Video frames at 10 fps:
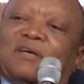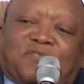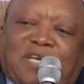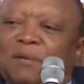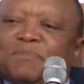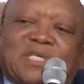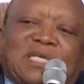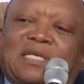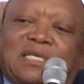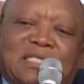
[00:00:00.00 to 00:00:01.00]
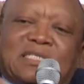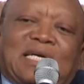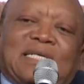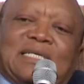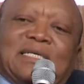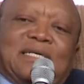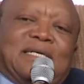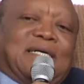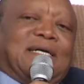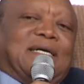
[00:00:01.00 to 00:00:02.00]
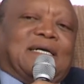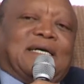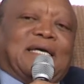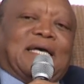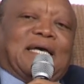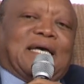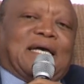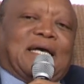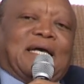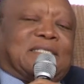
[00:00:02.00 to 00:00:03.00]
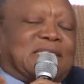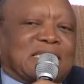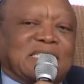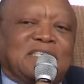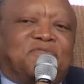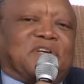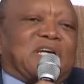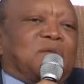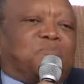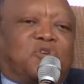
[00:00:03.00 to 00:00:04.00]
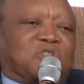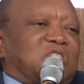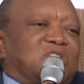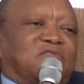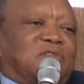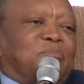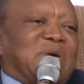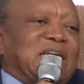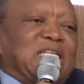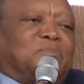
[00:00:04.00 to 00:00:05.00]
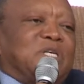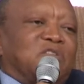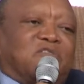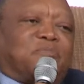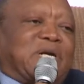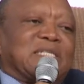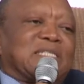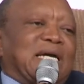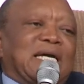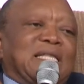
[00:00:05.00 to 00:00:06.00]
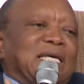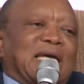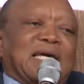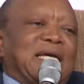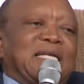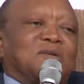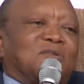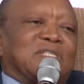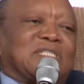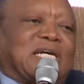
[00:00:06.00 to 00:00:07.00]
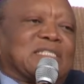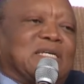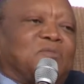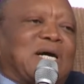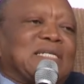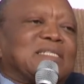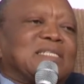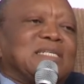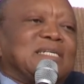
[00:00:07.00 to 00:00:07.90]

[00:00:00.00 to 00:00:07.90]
have captured literally a significant portion of the management of PRASA, and they get any contract they want.